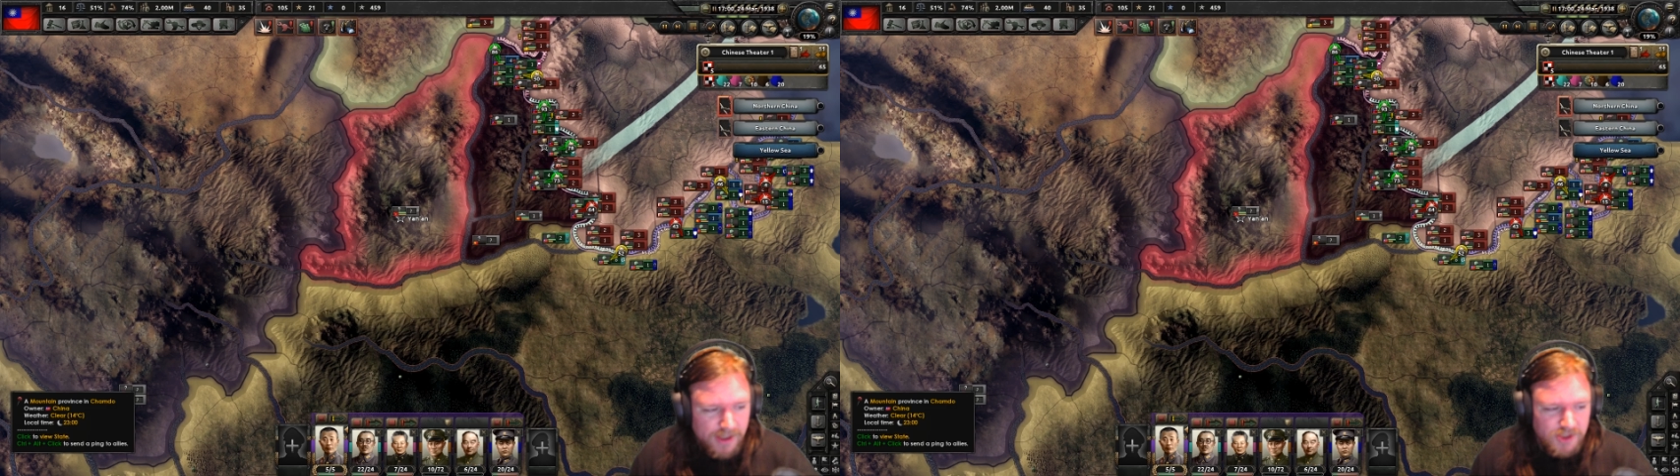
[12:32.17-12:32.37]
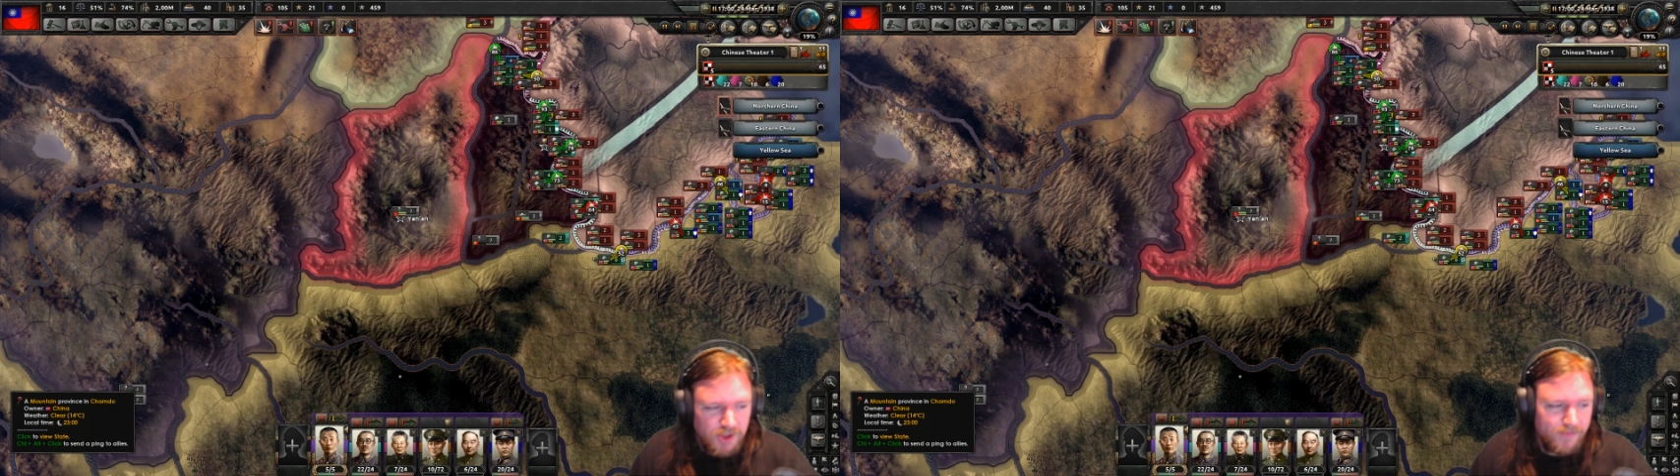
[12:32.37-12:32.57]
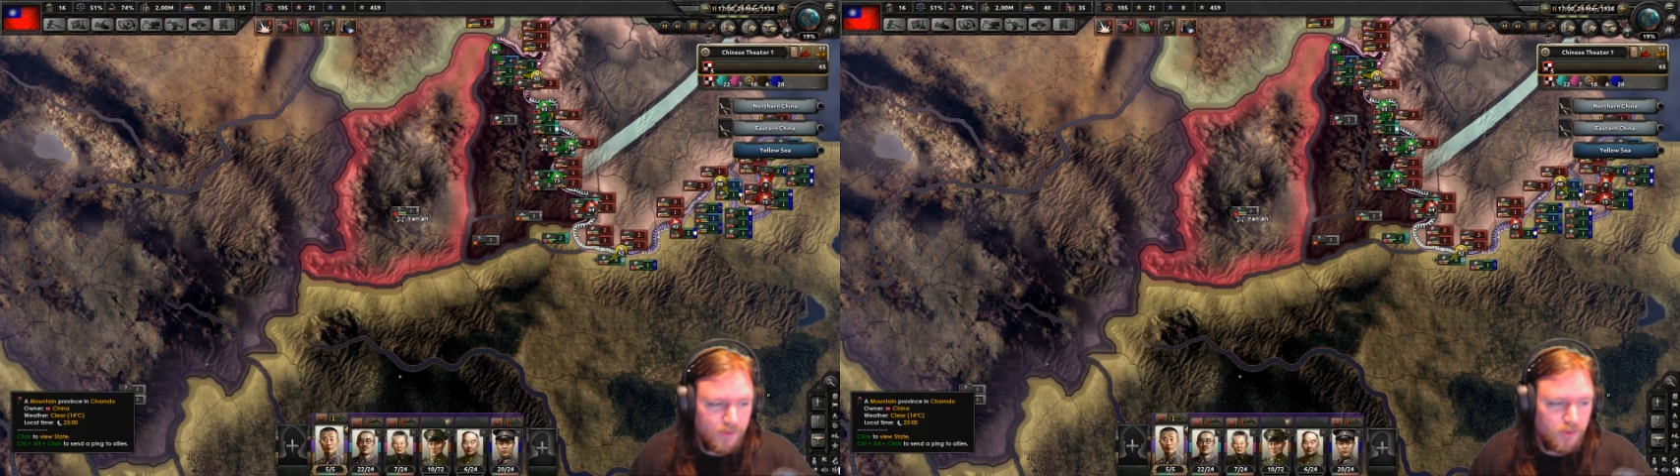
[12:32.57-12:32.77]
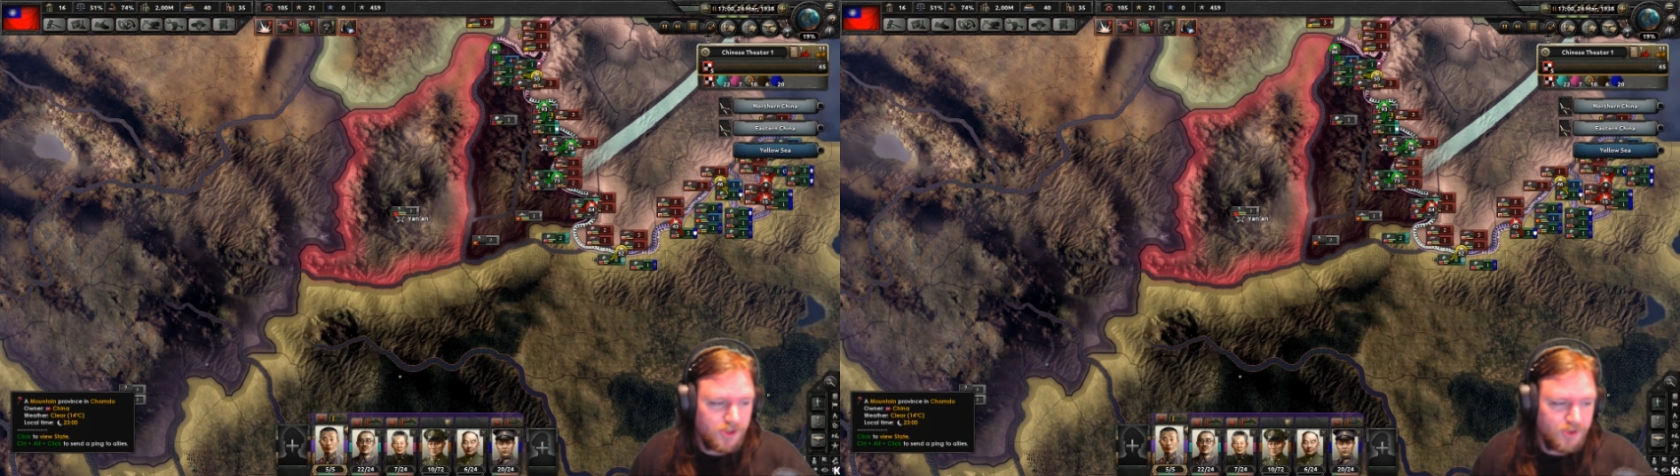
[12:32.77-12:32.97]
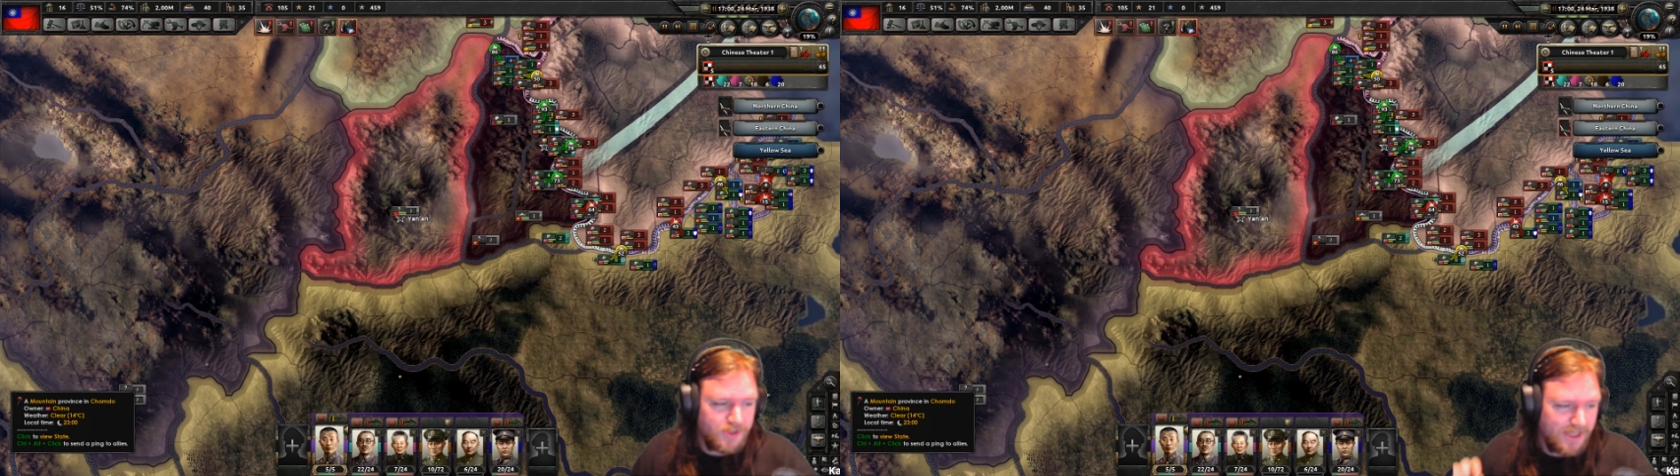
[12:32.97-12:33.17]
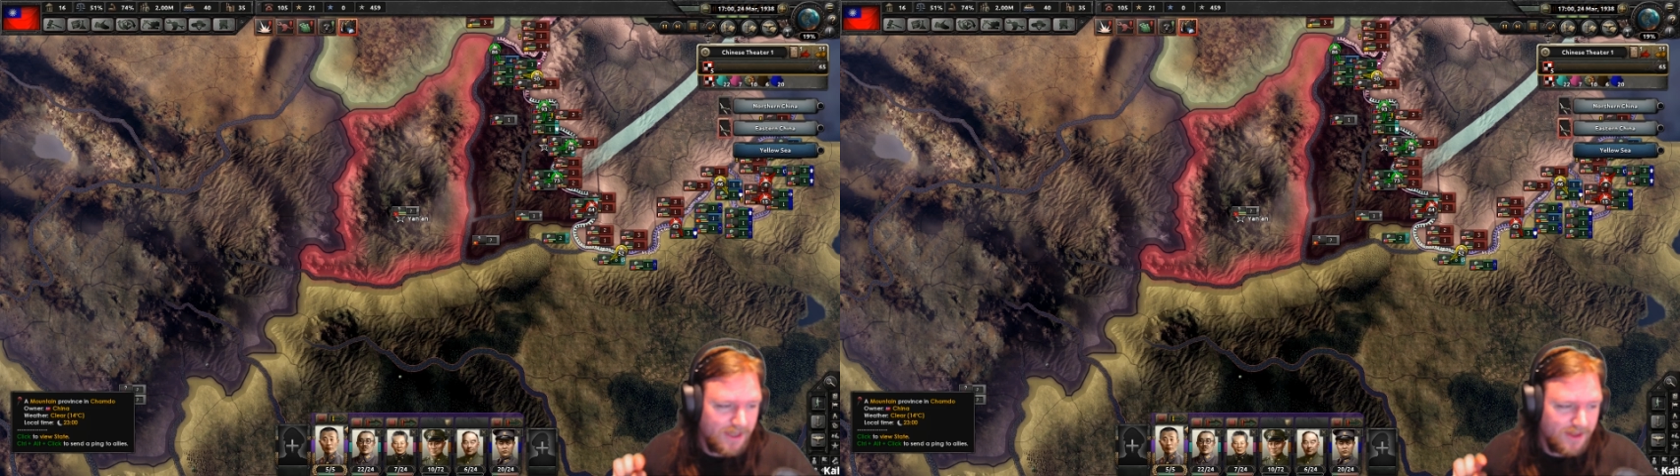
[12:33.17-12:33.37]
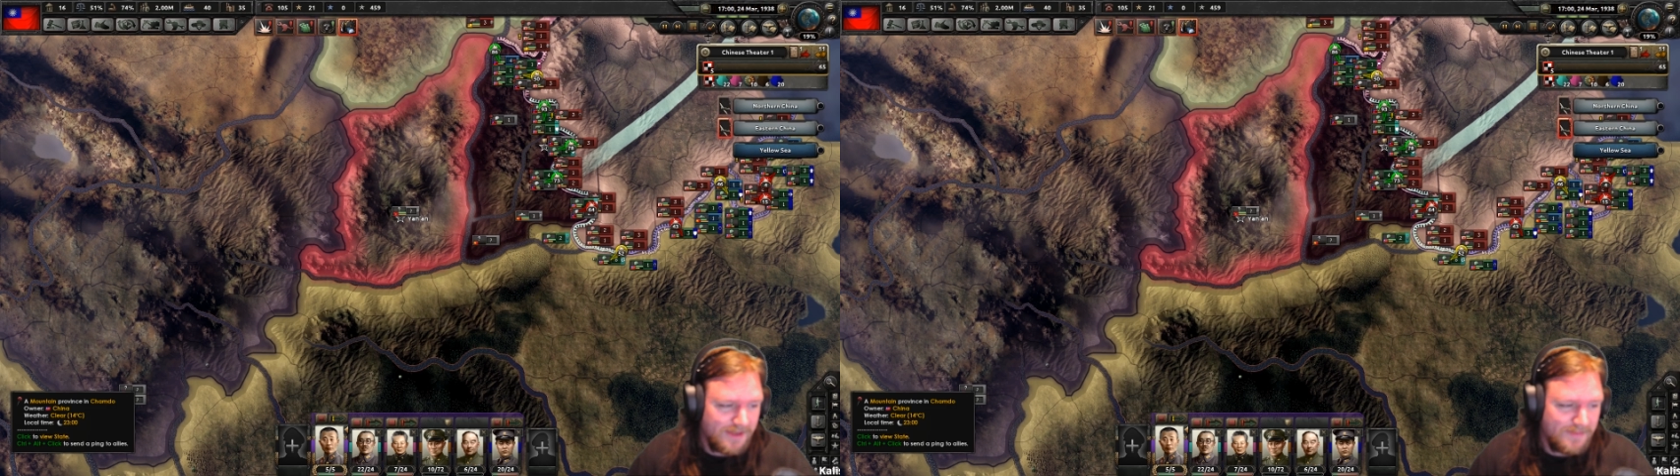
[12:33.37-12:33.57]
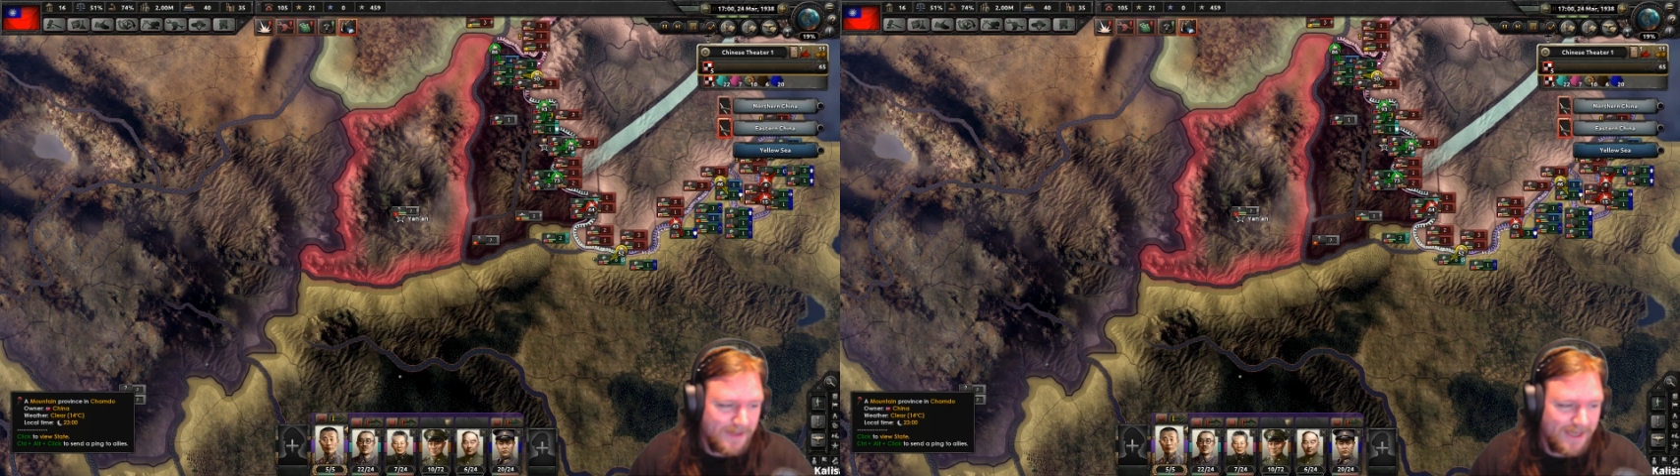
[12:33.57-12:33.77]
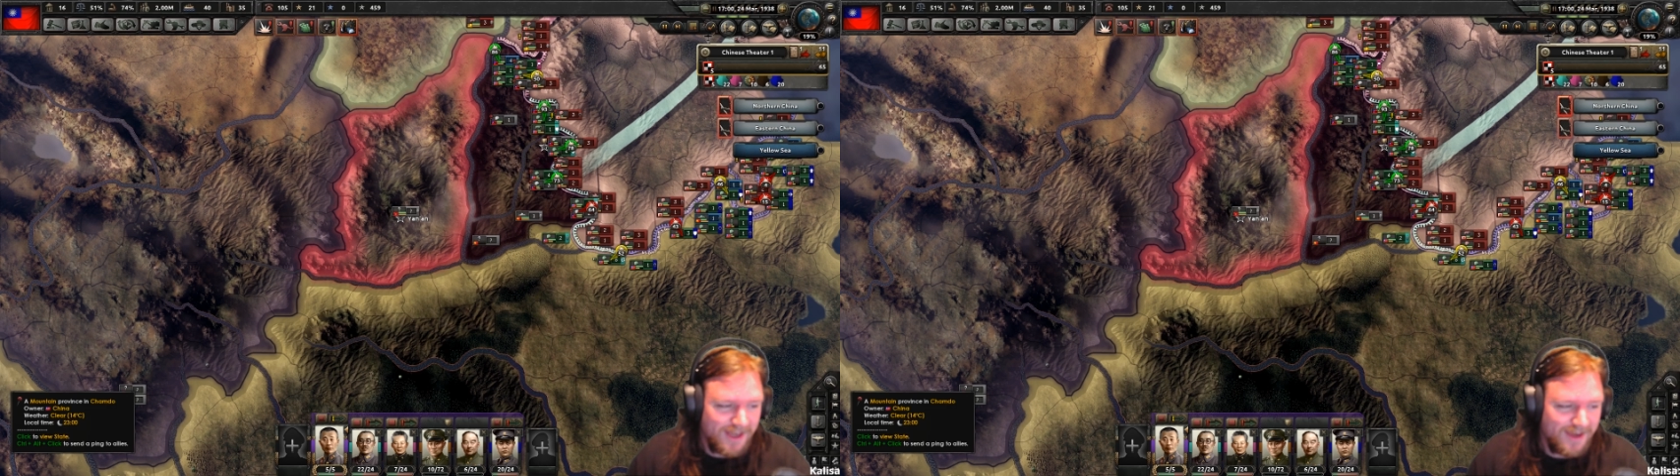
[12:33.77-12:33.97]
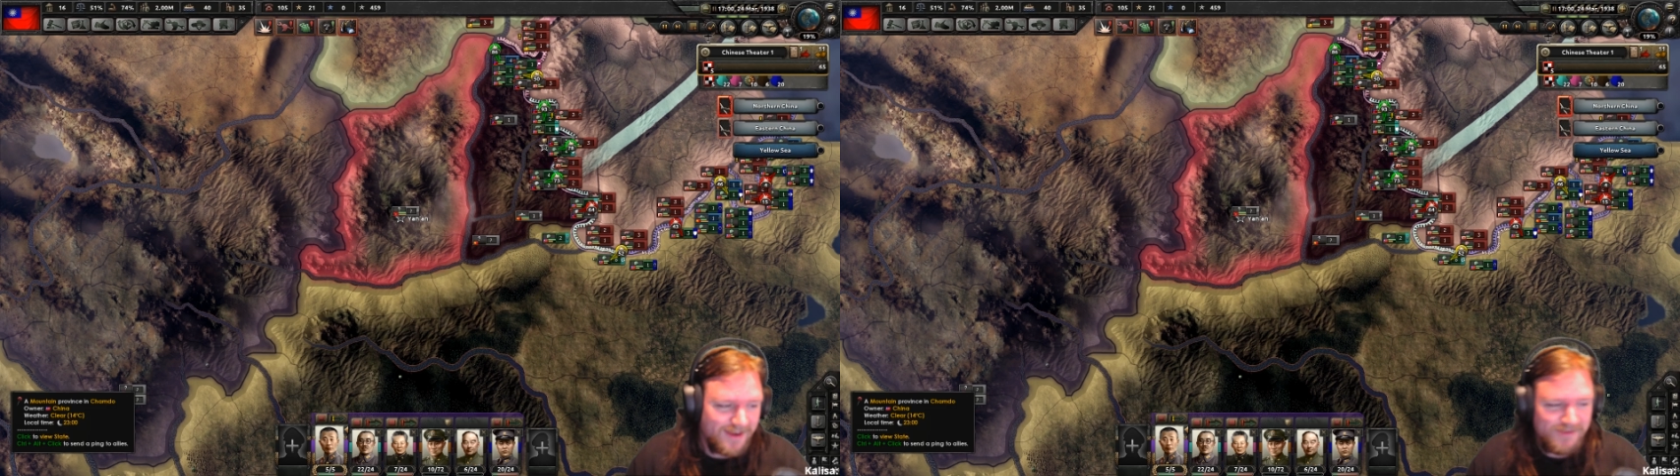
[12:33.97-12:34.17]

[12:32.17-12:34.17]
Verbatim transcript: so if you want to see the beginning,